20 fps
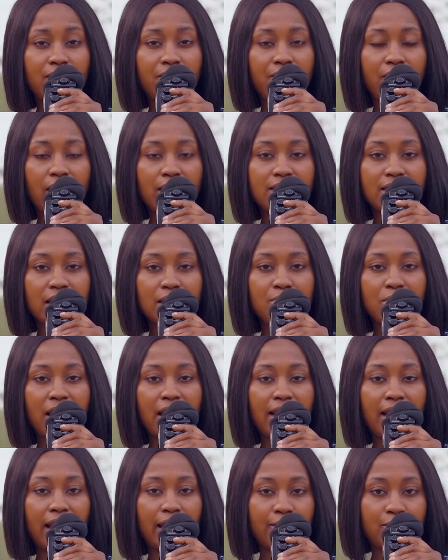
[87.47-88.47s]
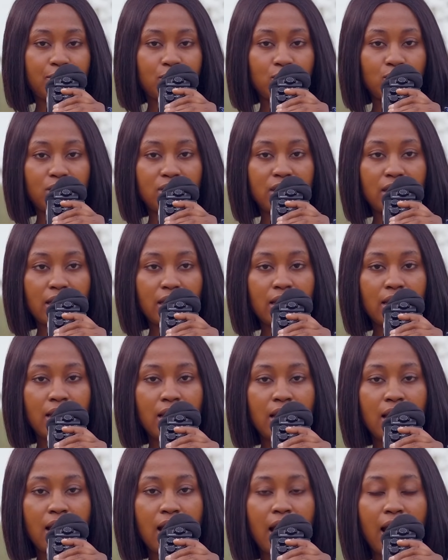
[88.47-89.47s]
affected my life today,
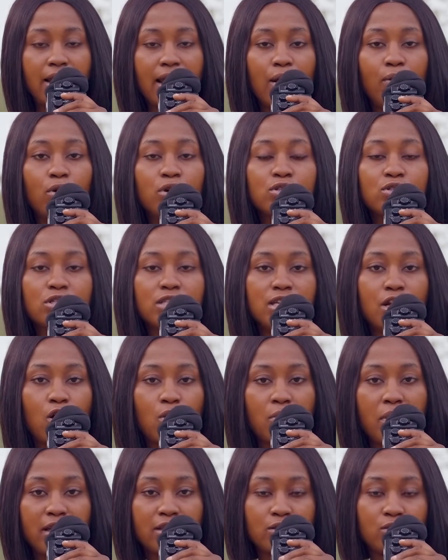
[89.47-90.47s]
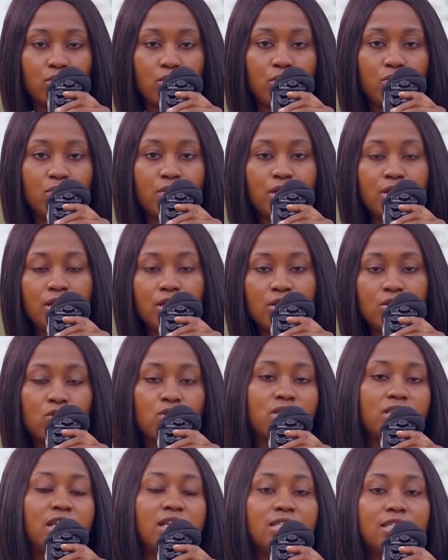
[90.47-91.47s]
and I want to tell my story to
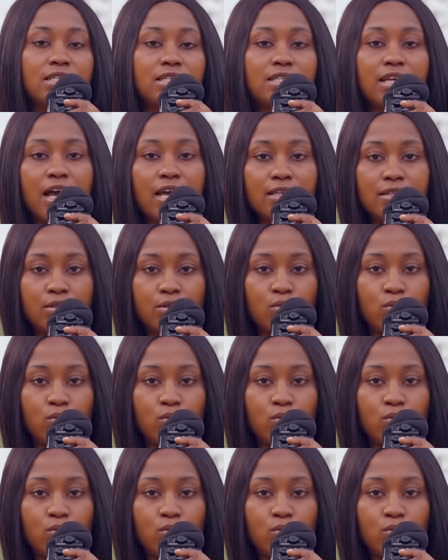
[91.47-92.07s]
sensitize the